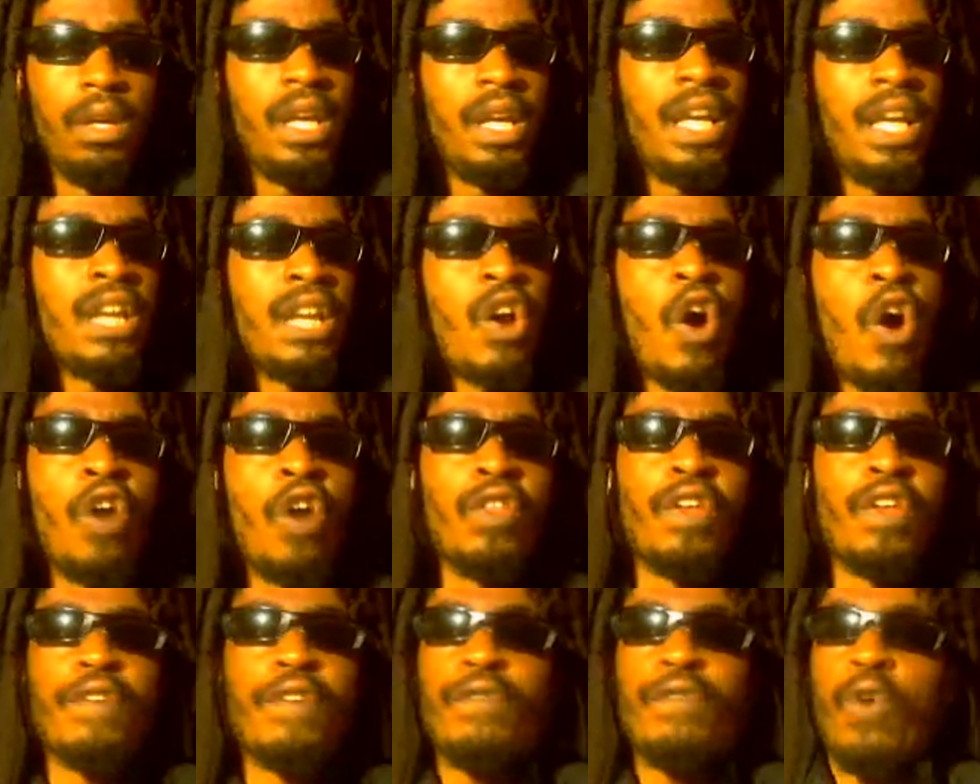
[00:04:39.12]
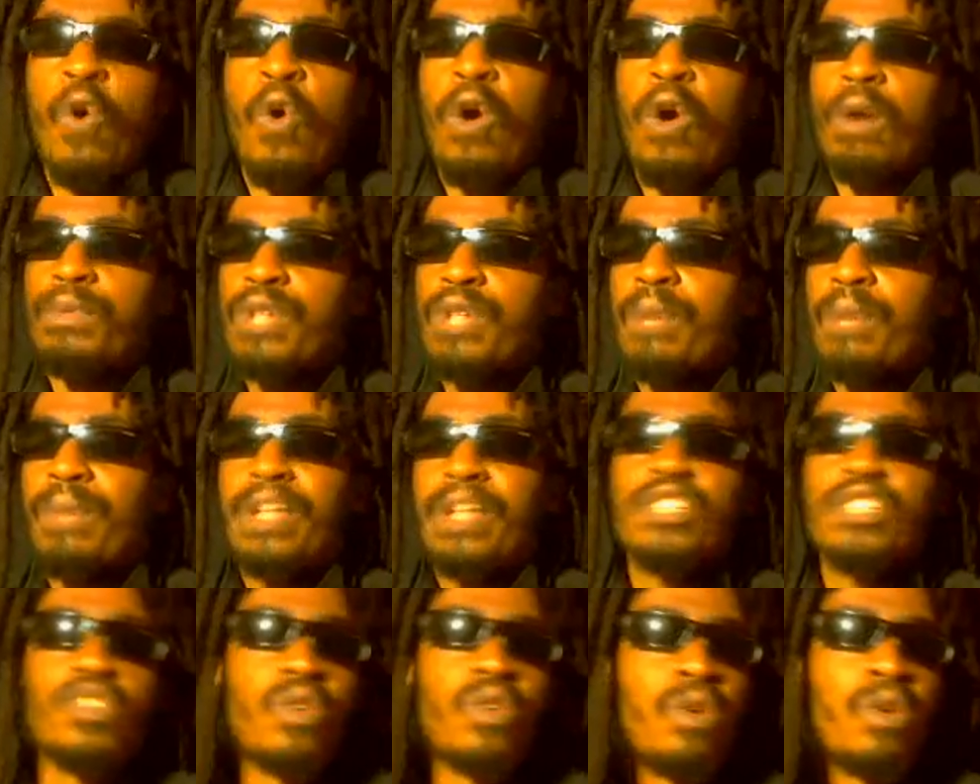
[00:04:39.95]
in all their forms are
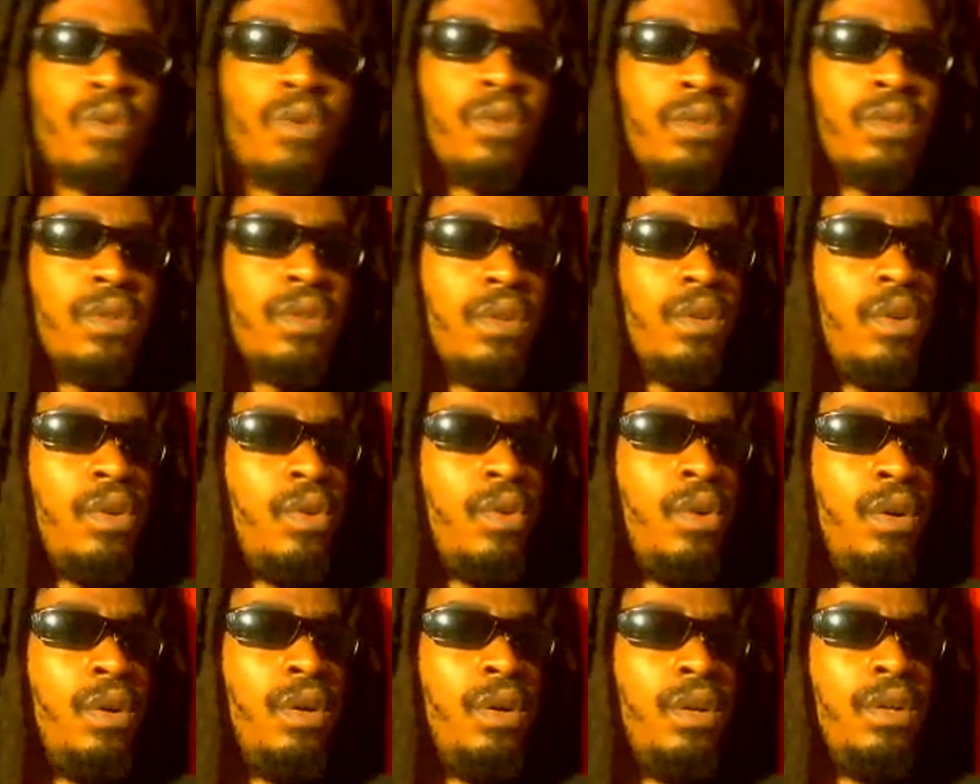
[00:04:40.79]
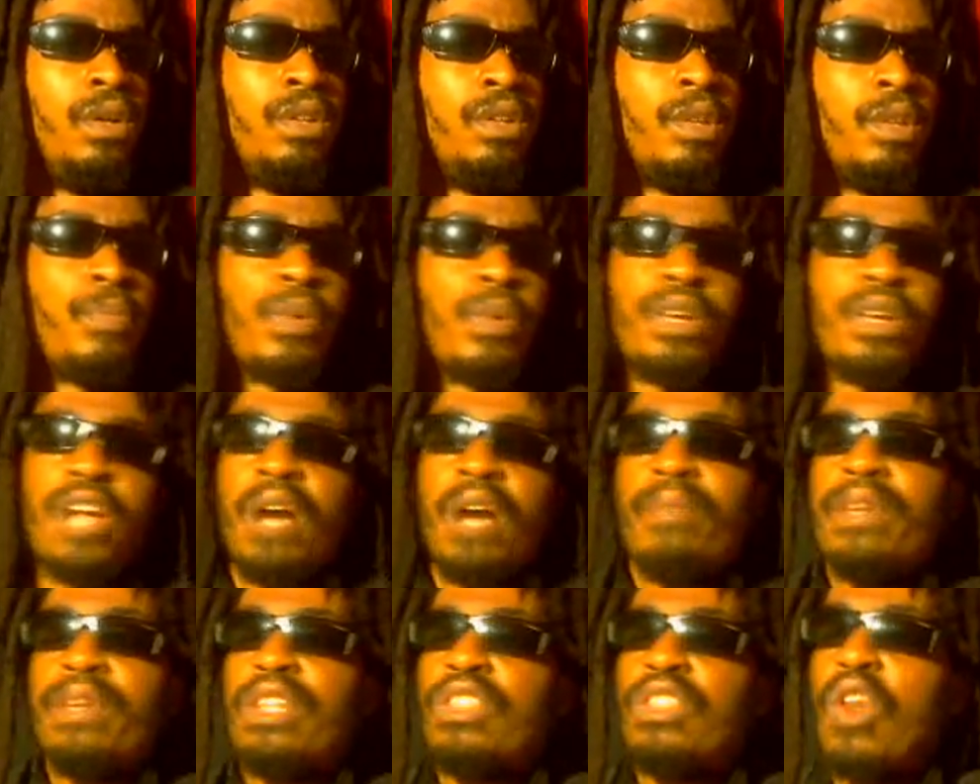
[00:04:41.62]
based on the
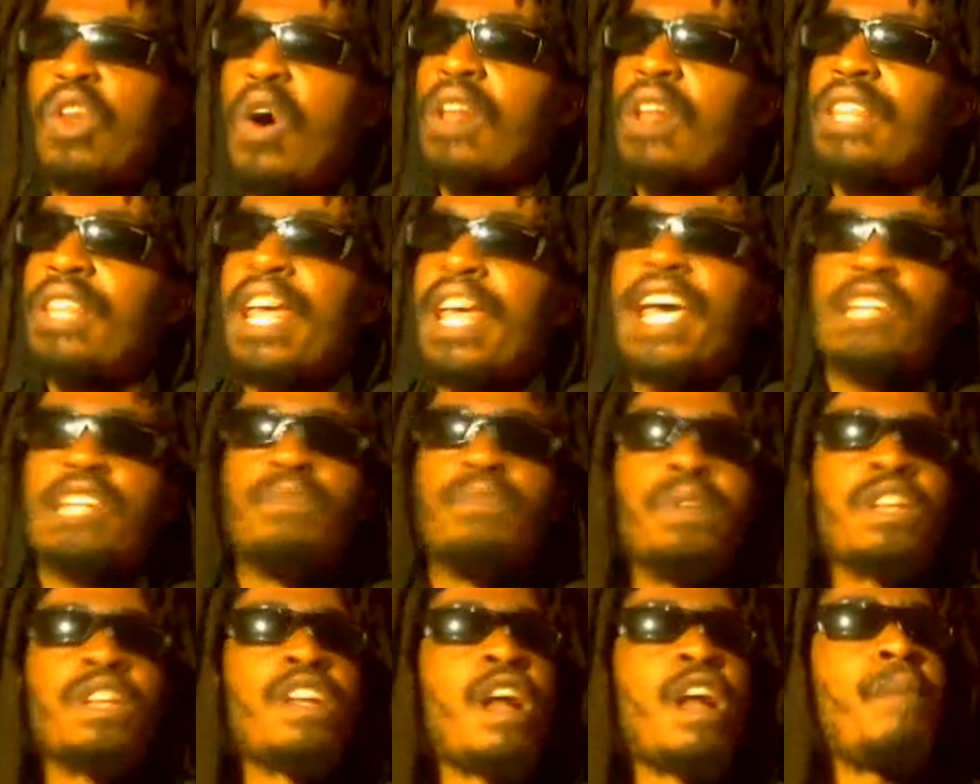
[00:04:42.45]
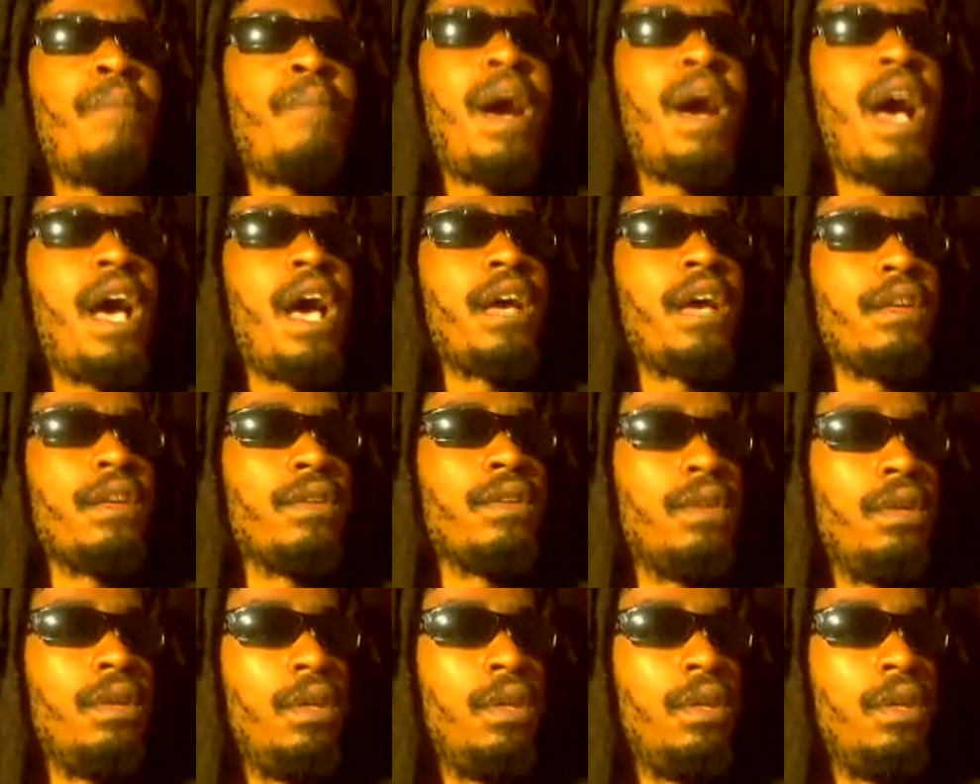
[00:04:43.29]
predominant thought that has been in our mind